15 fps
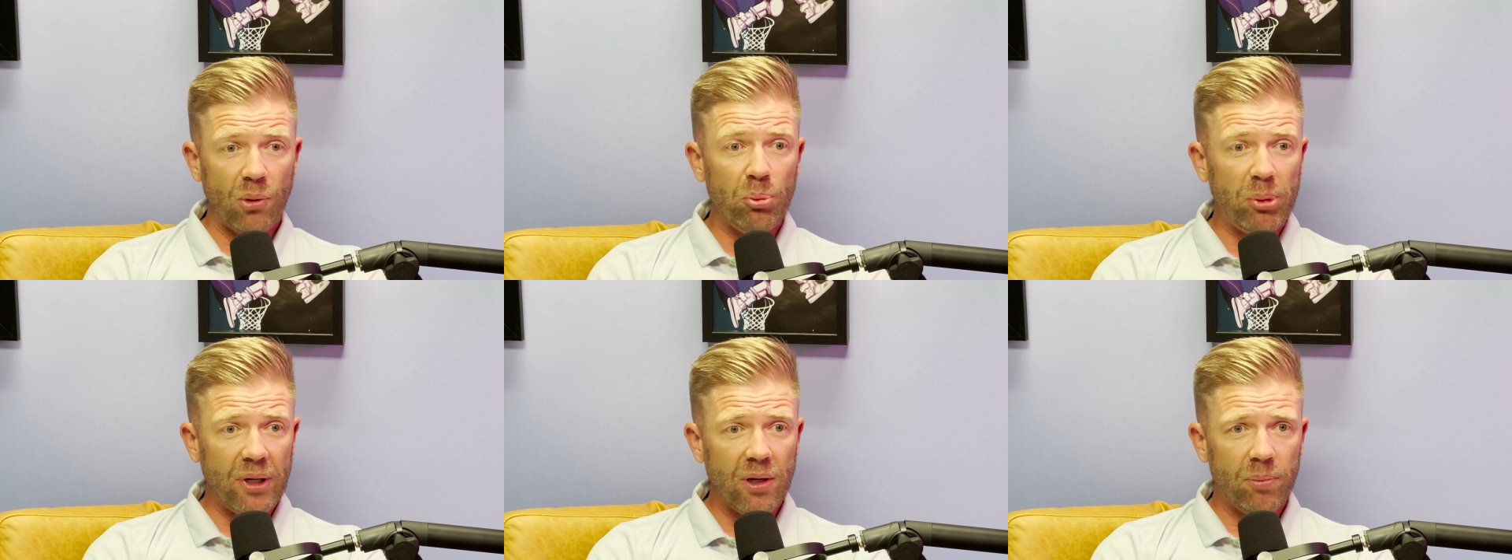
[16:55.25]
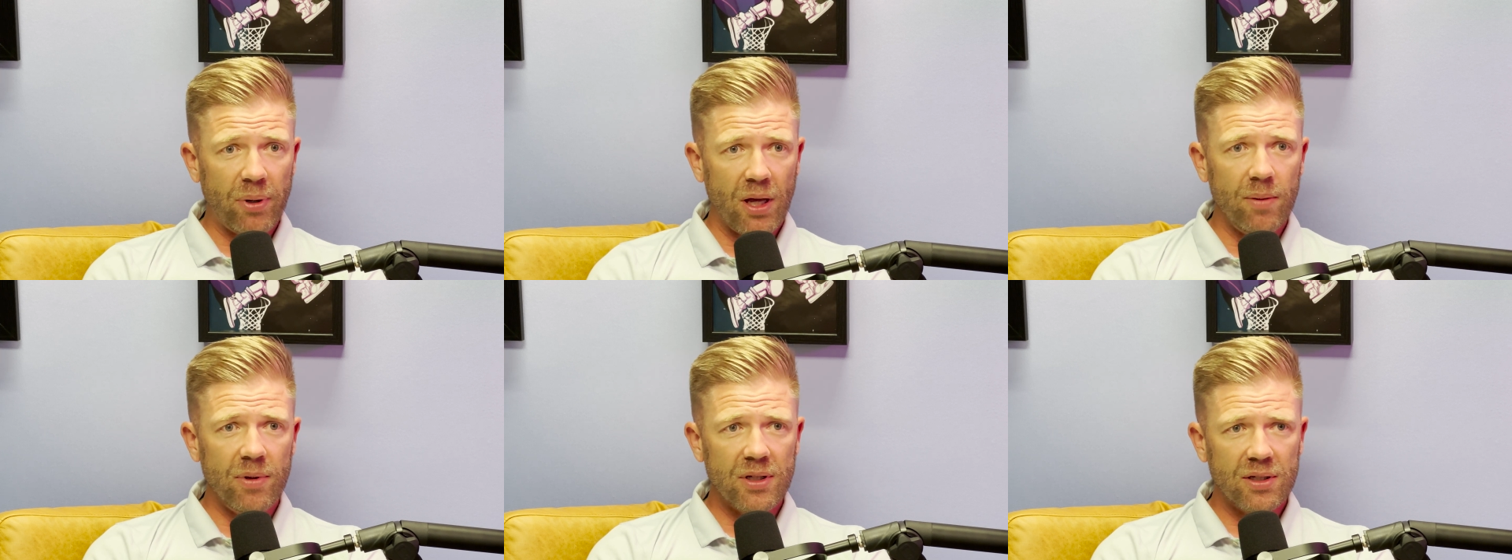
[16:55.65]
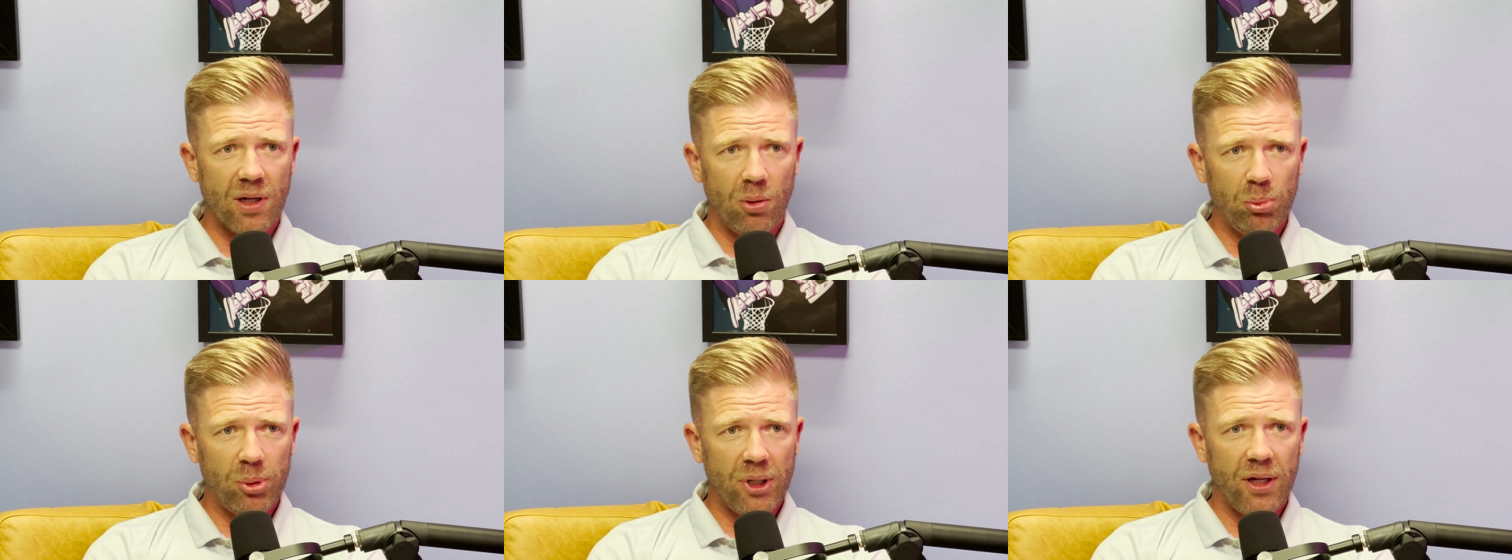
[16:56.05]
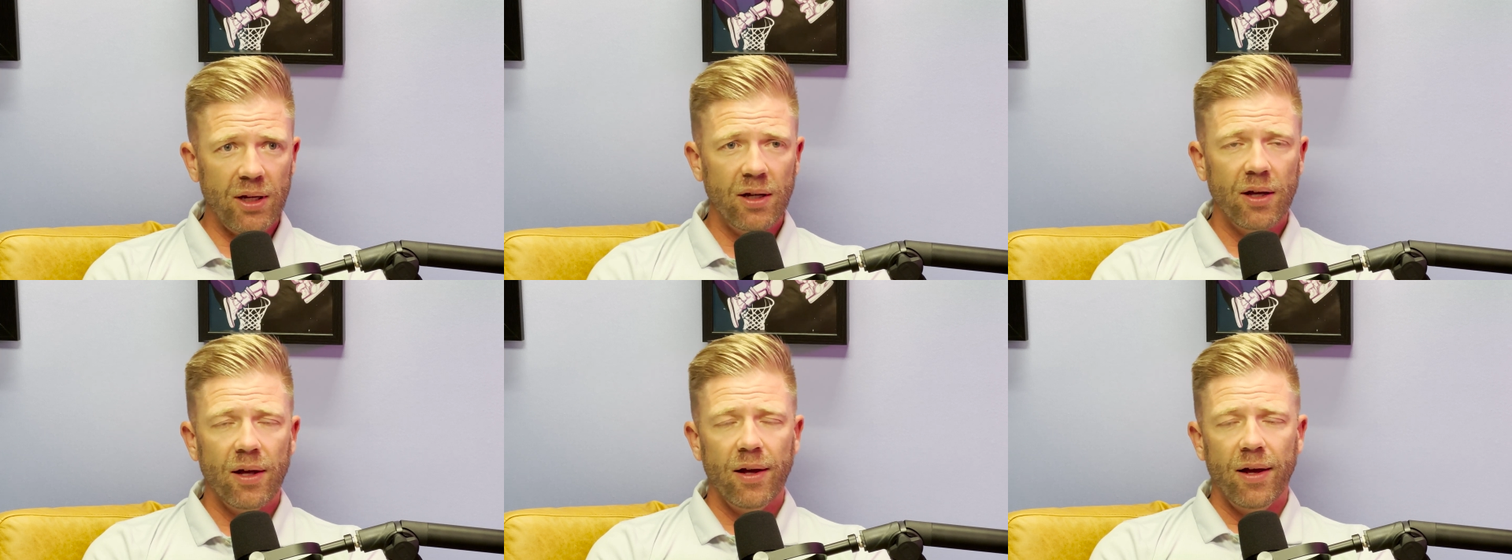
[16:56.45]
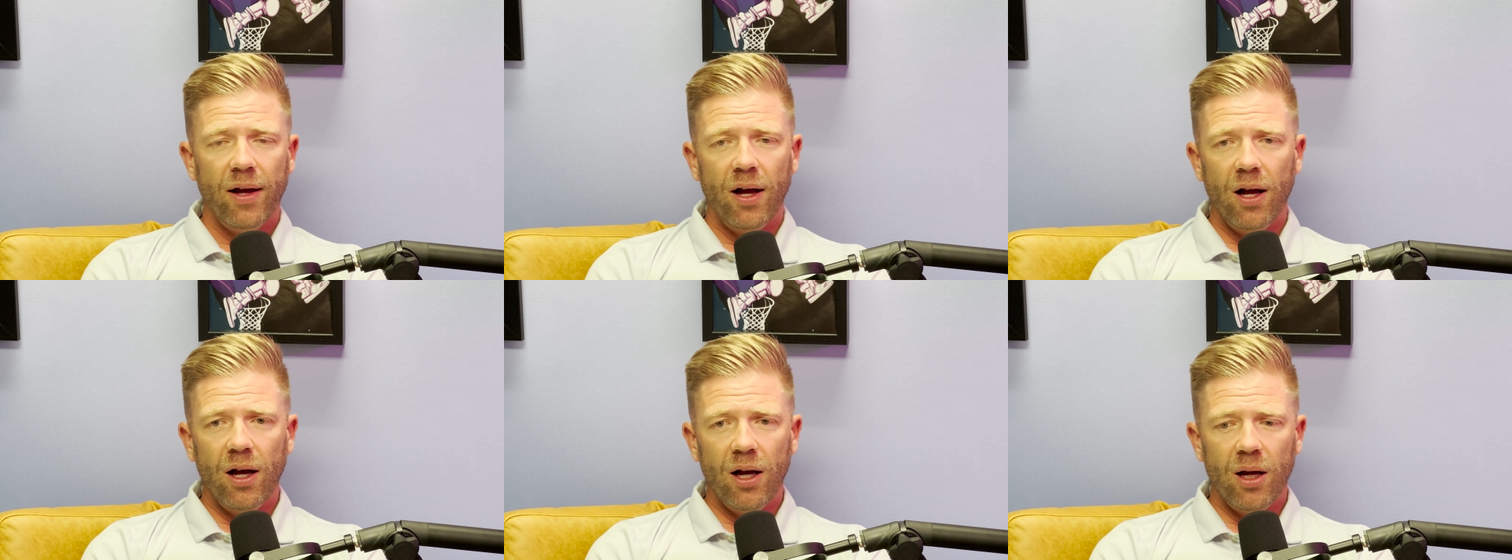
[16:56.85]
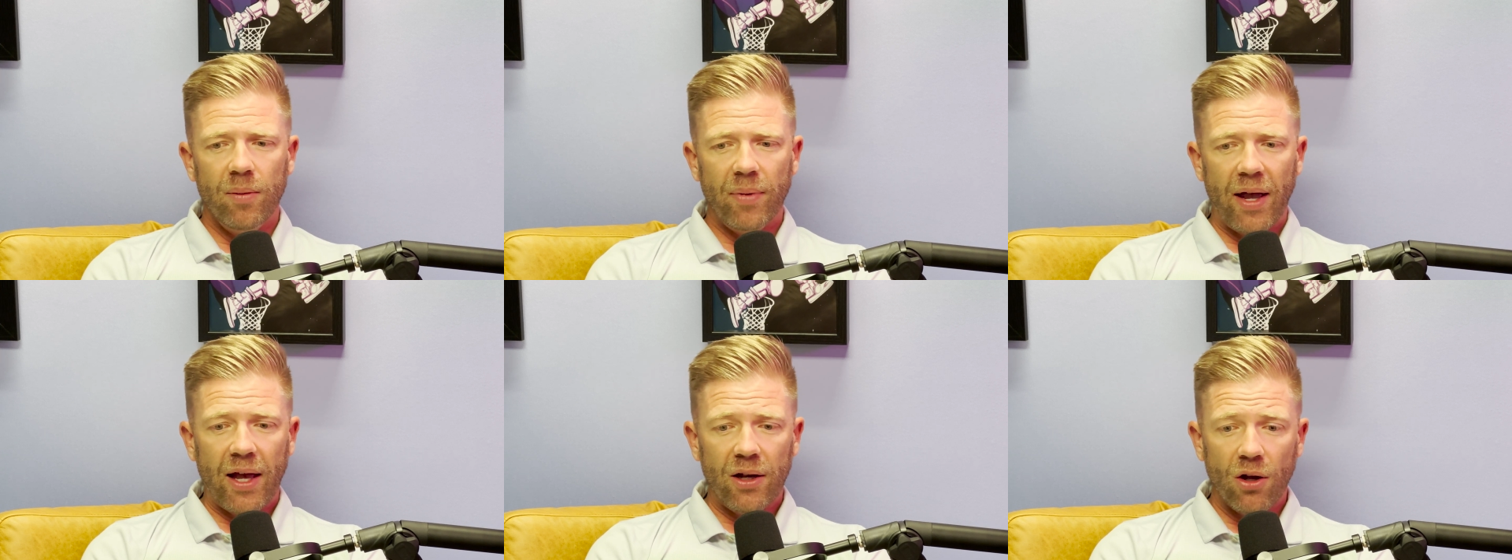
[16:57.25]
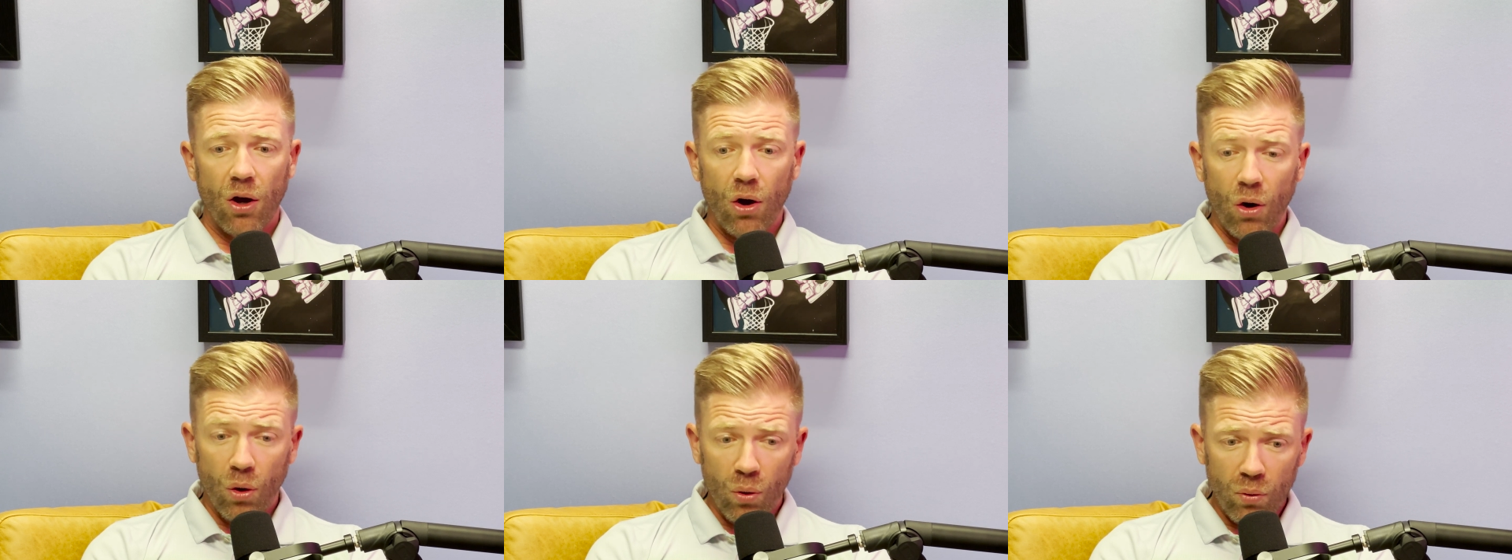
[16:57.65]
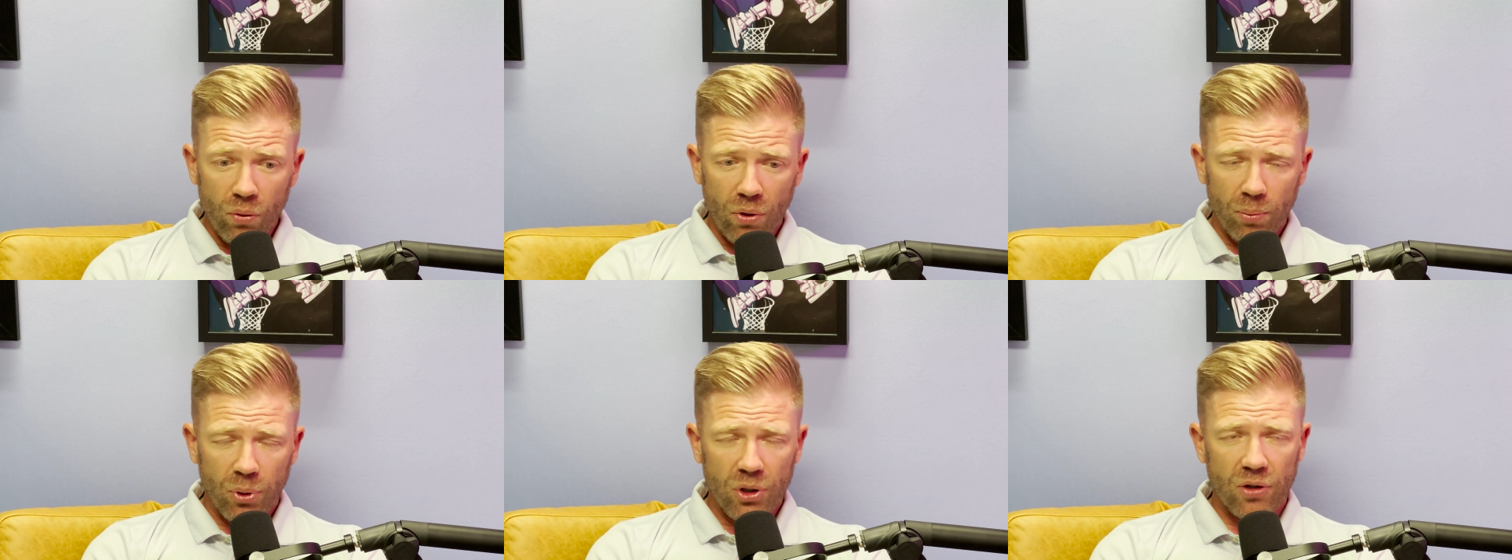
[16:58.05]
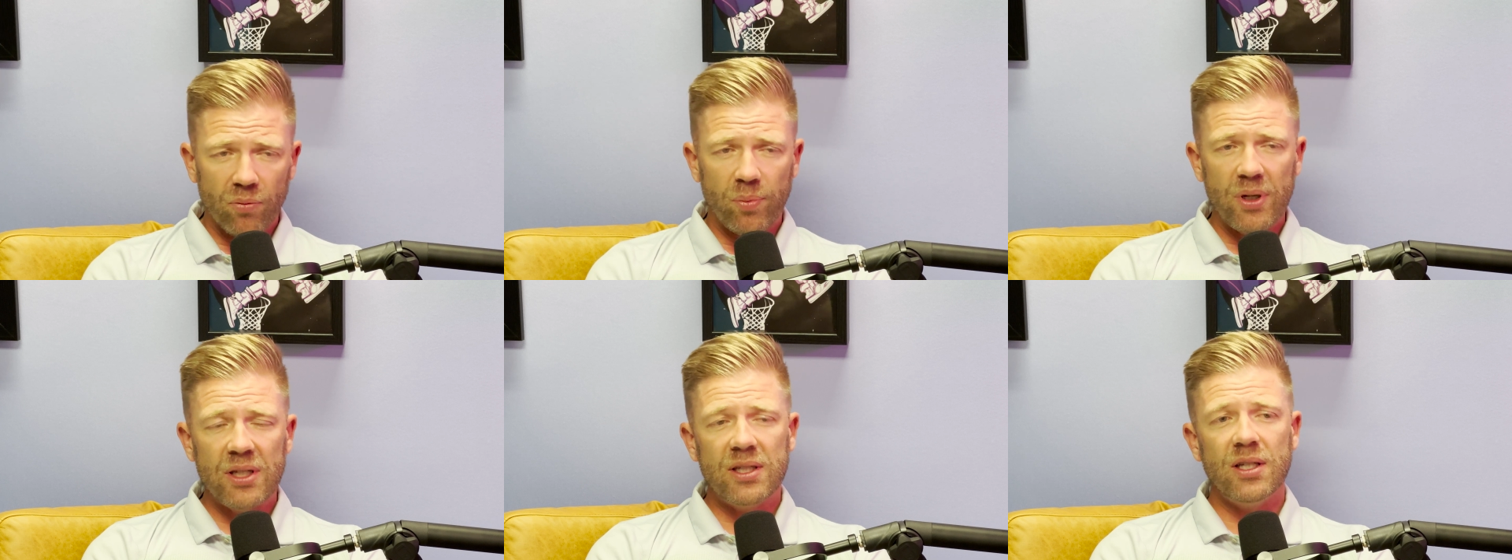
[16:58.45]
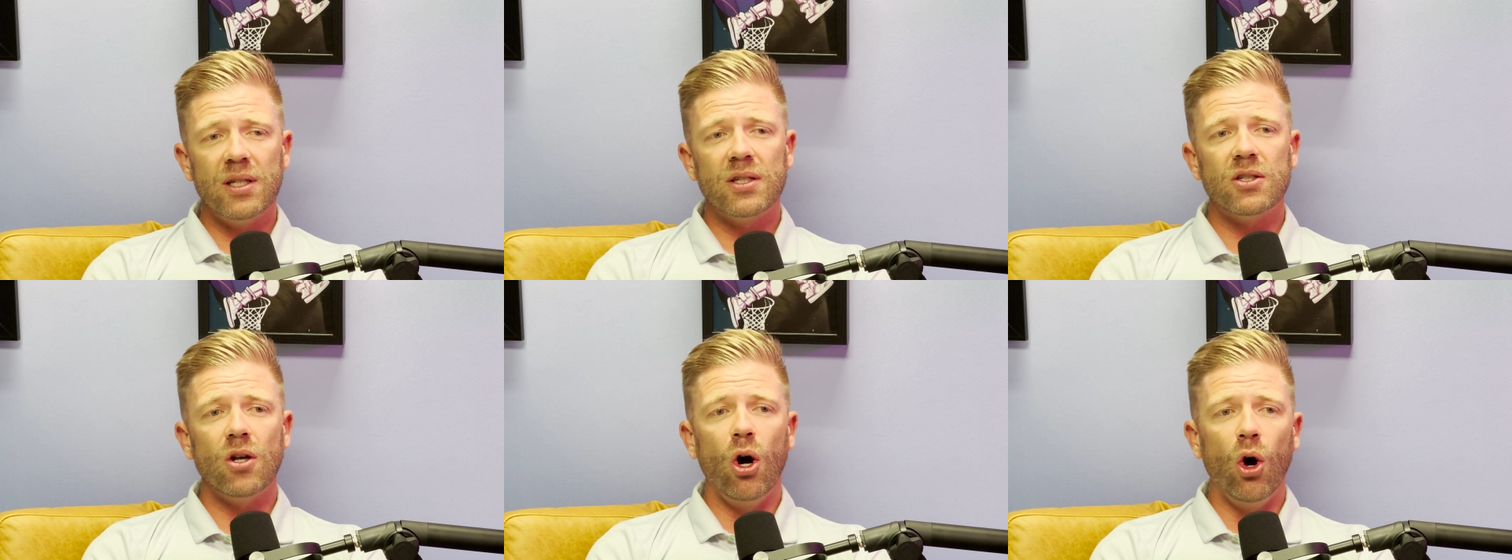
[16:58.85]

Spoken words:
be a payments company, and own the book of business,